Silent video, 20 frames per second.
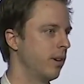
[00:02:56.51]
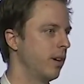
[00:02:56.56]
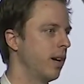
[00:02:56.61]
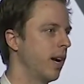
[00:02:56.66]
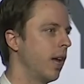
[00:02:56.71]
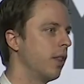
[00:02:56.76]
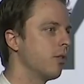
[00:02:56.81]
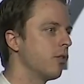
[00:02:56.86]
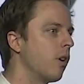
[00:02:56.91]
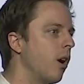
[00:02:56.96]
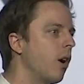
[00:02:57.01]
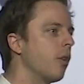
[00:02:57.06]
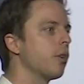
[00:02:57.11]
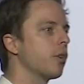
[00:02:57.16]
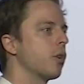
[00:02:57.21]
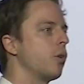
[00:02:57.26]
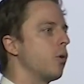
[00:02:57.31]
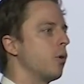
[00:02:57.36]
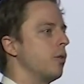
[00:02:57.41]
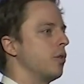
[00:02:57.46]
And there are other
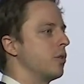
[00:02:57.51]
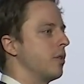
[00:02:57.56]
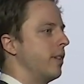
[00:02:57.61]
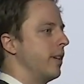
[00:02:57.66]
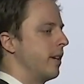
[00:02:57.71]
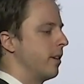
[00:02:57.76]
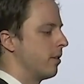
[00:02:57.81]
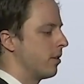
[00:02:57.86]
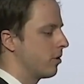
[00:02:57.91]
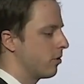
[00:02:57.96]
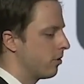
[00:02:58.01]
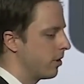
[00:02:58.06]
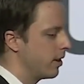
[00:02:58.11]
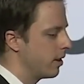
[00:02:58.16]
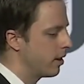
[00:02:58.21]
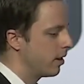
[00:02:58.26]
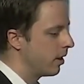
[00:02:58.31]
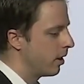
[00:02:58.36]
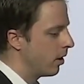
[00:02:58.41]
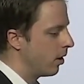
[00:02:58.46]
corners of the industry
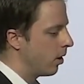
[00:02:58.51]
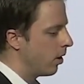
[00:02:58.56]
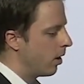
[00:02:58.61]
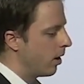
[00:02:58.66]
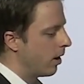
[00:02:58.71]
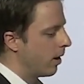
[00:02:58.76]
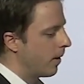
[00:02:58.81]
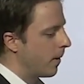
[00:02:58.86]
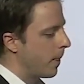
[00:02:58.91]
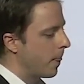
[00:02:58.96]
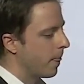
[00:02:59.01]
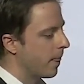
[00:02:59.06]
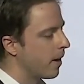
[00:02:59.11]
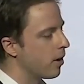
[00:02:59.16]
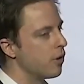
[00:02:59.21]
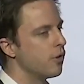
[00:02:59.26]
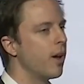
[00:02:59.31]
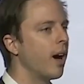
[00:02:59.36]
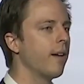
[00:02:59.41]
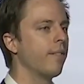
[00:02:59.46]
that are
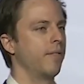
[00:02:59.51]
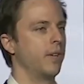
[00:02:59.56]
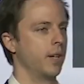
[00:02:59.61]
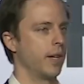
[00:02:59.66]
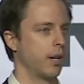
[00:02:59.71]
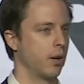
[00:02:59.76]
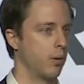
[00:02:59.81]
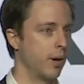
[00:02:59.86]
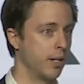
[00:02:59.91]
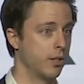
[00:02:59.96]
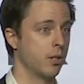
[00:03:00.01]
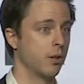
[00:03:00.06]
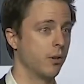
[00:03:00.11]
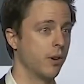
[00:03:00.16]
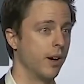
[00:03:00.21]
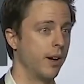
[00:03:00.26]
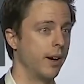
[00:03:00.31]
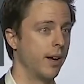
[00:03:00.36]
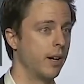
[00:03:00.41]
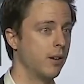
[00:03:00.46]
not feeling quite so
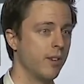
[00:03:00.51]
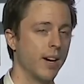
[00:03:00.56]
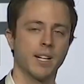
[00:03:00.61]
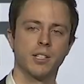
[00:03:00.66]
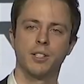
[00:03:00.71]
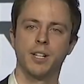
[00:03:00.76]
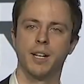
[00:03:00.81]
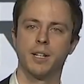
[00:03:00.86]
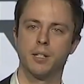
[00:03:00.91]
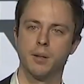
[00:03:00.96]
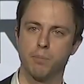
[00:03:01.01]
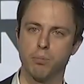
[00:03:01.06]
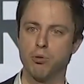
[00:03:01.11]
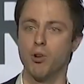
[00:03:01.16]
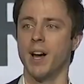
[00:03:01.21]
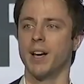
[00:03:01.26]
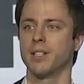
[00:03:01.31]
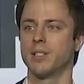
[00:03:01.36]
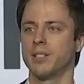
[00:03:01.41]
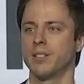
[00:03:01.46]
good and are actually at
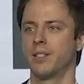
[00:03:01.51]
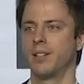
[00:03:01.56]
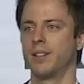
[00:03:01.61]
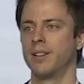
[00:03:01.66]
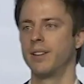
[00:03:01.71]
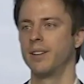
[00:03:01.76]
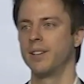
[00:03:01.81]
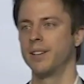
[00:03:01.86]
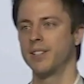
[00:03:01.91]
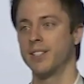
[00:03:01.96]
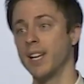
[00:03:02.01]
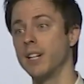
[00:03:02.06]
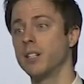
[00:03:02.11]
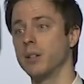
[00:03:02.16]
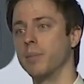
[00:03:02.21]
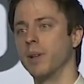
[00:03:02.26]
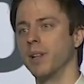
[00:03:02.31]
depressed sentiment